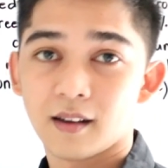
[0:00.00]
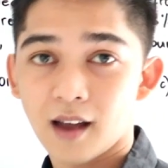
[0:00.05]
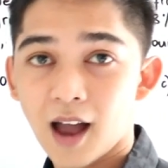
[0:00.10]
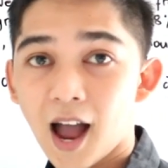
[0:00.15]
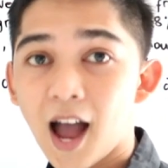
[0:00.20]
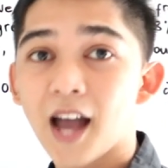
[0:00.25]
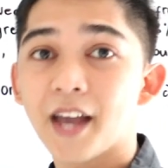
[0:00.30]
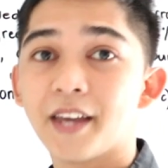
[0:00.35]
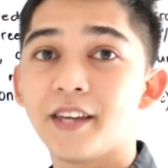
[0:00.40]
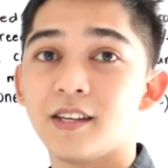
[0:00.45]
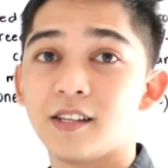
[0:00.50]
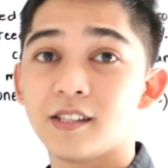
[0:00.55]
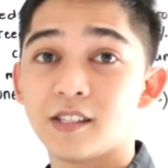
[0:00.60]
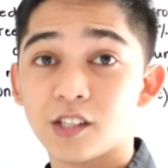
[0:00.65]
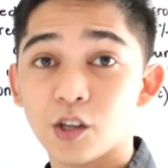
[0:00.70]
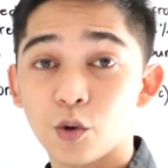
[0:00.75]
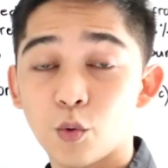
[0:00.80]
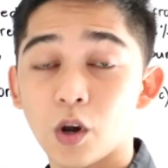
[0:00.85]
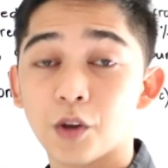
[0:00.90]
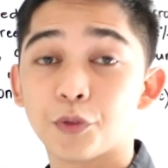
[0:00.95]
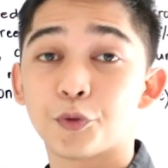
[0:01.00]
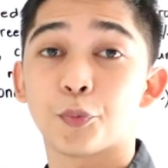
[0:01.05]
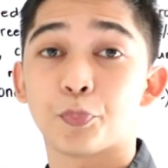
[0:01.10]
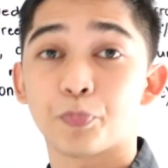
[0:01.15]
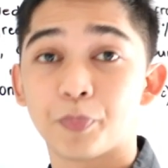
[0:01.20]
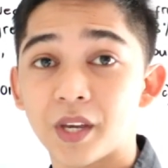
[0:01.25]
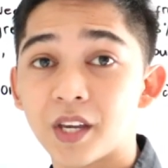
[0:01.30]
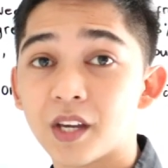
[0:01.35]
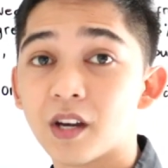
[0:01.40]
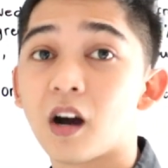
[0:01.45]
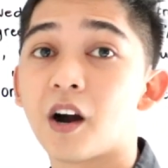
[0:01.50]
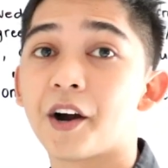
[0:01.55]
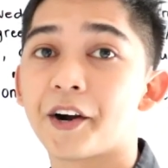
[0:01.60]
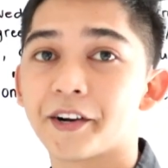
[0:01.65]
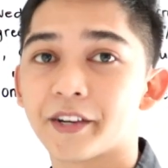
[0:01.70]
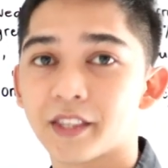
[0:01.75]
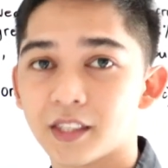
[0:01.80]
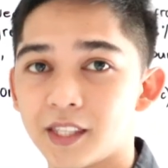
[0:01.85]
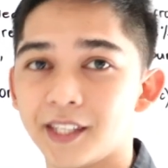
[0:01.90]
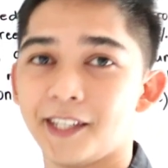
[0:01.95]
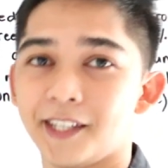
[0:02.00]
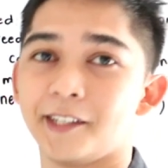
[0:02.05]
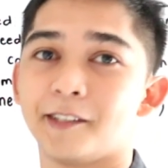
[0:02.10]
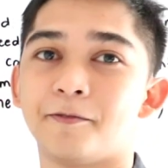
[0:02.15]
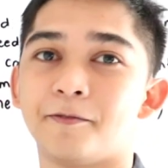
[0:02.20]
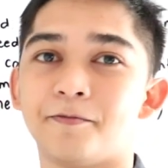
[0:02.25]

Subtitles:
I is equal to PRT.